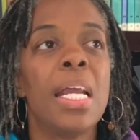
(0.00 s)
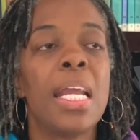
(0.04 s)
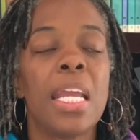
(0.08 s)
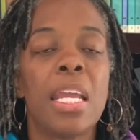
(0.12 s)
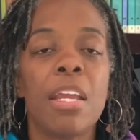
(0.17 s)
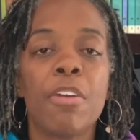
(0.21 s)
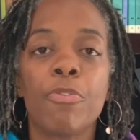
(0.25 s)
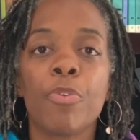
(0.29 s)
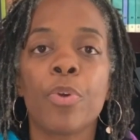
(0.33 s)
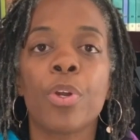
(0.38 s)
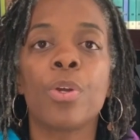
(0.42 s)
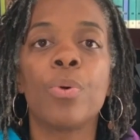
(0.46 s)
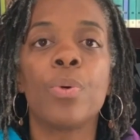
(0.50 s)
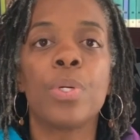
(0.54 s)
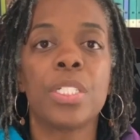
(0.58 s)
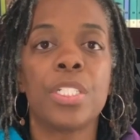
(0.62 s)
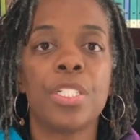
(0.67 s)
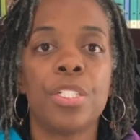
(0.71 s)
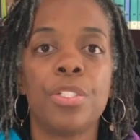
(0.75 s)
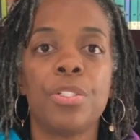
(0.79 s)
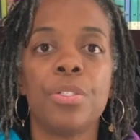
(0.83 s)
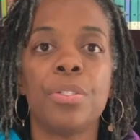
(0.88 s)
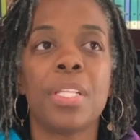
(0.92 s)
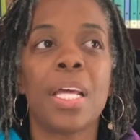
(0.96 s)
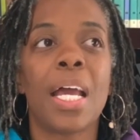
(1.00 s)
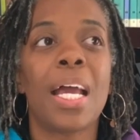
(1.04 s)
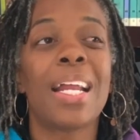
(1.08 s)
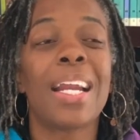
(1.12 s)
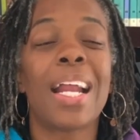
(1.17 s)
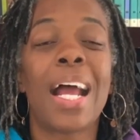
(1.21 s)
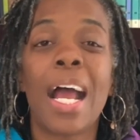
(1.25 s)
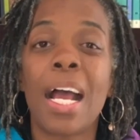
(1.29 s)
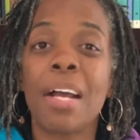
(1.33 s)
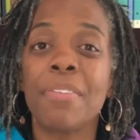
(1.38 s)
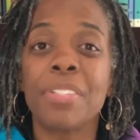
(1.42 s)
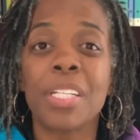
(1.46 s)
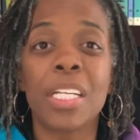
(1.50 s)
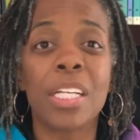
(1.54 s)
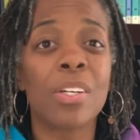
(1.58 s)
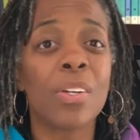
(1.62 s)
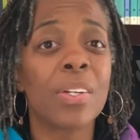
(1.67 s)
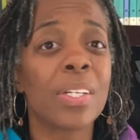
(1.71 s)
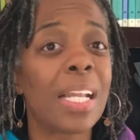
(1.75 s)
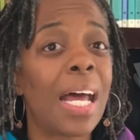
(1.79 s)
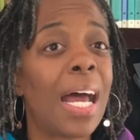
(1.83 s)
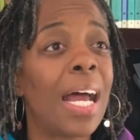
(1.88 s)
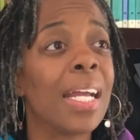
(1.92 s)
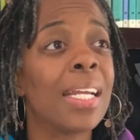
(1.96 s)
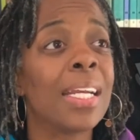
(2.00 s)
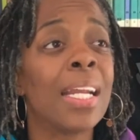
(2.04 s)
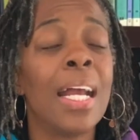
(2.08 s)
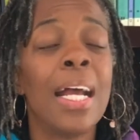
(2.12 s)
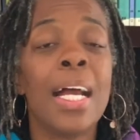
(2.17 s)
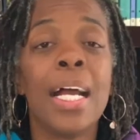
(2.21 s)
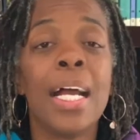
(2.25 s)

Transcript: If we're going to do that, I have to get online.